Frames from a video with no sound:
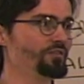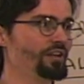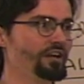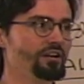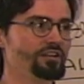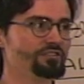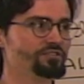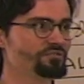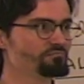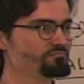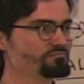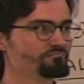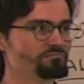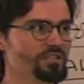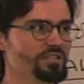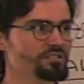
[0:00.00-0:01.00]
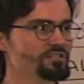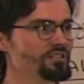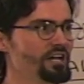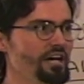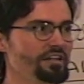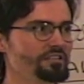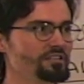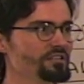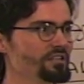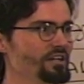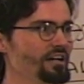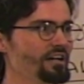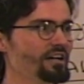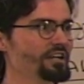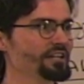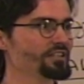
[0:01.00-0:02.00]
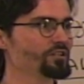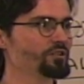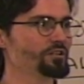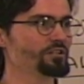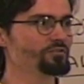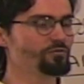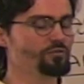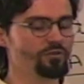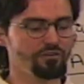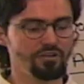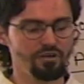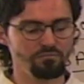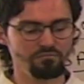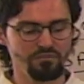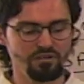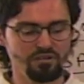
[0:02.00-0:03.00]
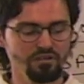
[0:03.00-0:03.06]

it's, it's not uh, encouraged for them.